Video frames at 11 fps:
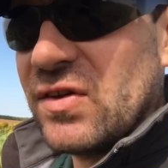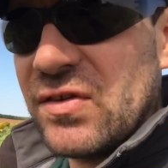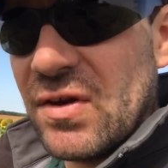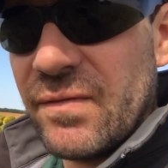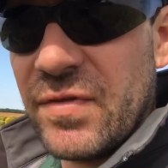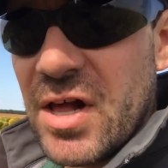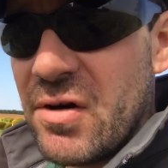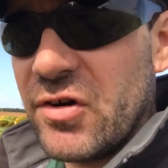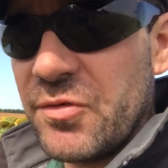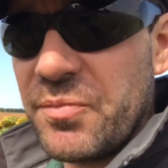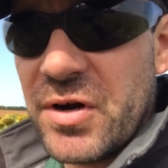
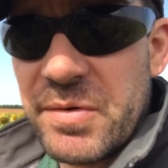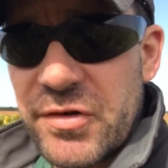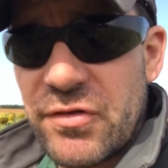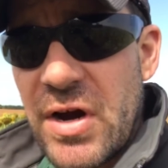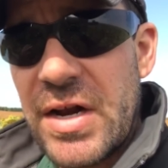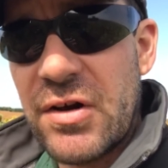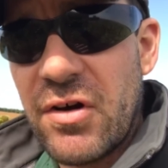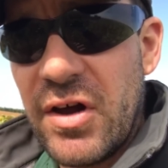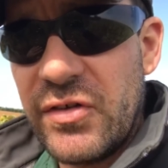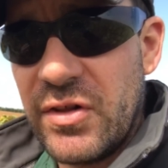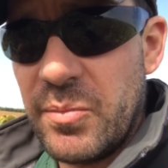sunflowers pretty much right
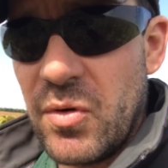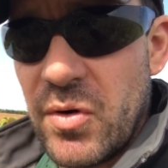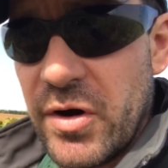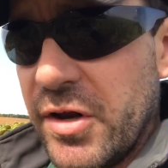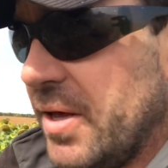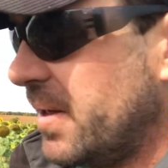across the board.